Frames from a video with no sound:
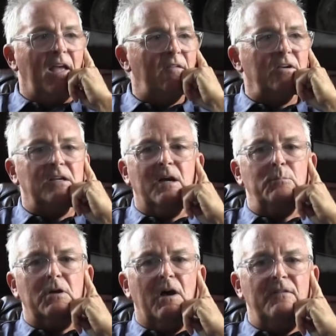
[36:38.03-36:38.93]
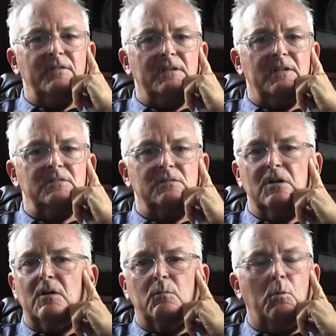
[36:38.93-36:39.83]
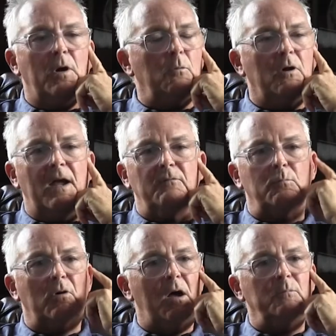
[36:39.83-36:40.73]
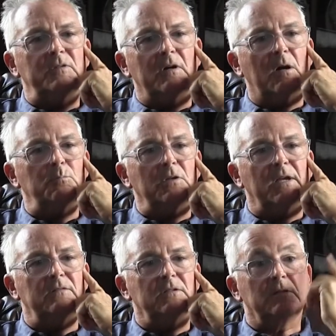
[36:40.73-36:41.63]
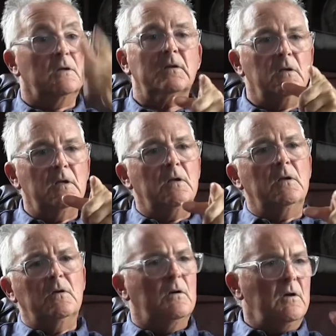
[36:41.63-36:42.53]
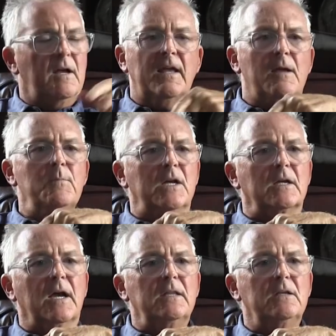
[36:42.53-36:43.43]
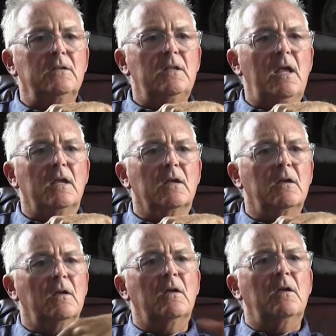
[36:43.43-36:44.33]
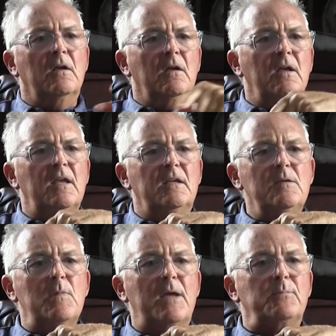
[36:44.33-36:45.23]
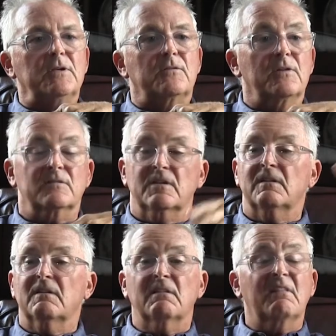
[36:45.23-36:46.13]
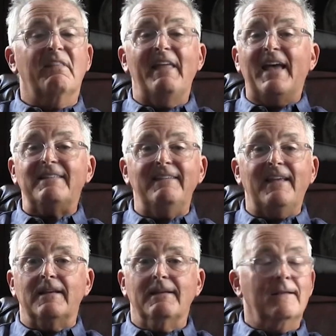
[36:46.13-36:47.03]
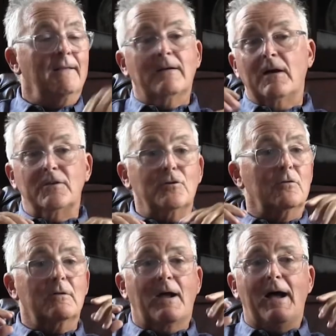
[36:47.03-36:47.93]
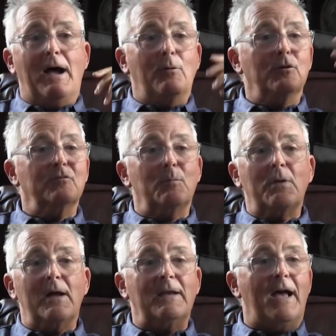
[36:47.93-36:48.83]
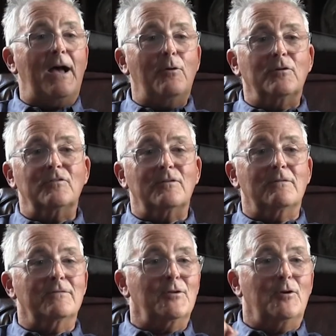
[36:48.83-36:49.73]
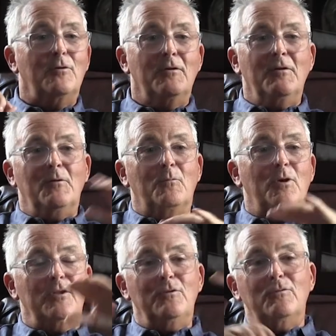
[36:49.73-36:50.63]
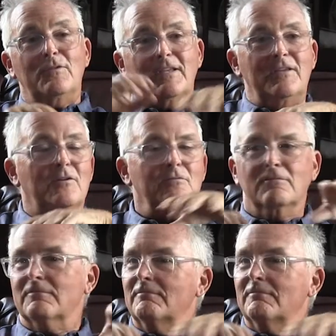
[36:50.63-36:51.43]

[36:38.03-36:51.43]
having a cup of coffee." And they said, "You know, boy, we're having problems at our place." And oh yeah, I met a guy the other day. Hey, he might be interested. That's it your hours upon hours of, you know, what you think, you know,